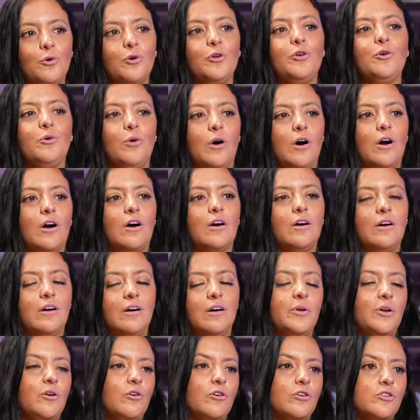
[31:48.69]
who you are
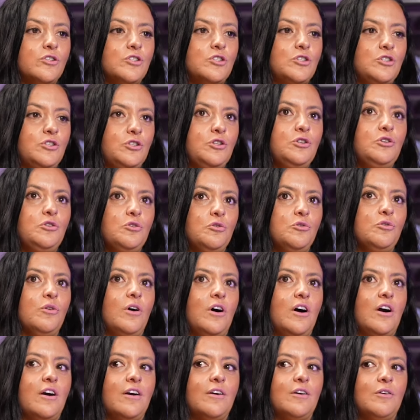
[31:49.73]
because you
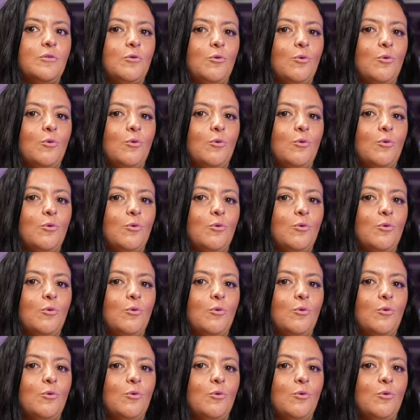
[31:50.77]
are